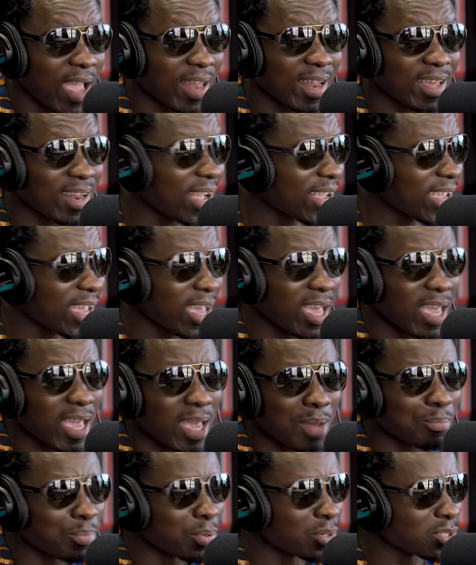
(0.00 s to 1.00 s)
And then I get
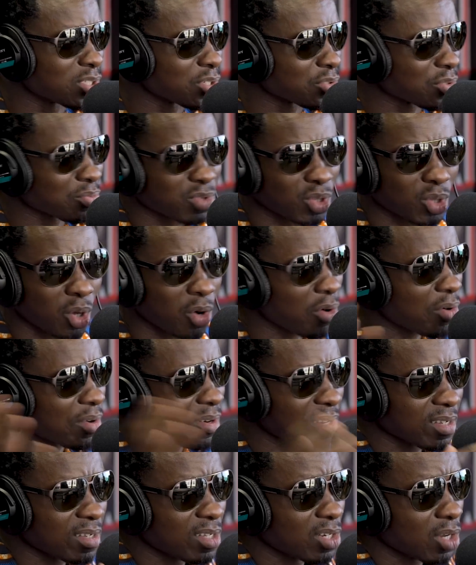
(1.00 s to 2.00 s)
ambushed. Thrown.
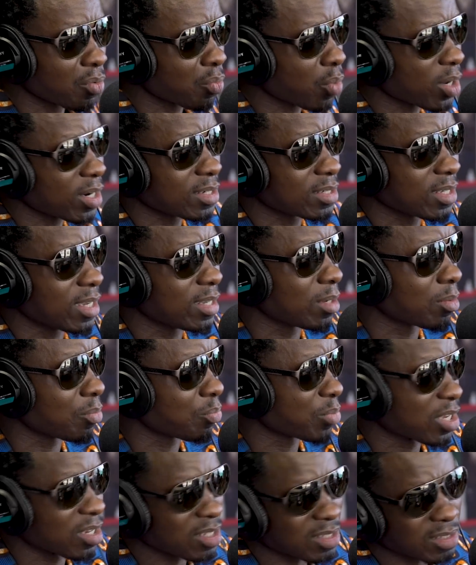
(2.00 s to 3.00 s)
don't, you know what it did
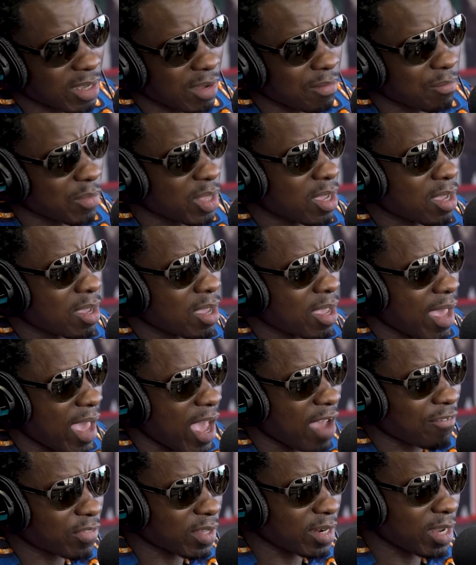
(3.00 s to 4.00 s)
because
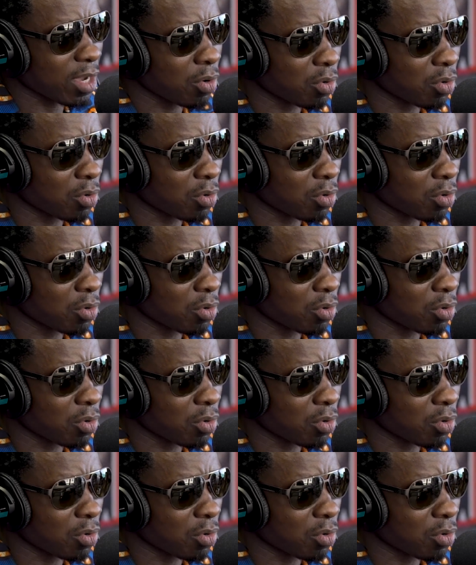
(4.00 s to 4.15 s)
after that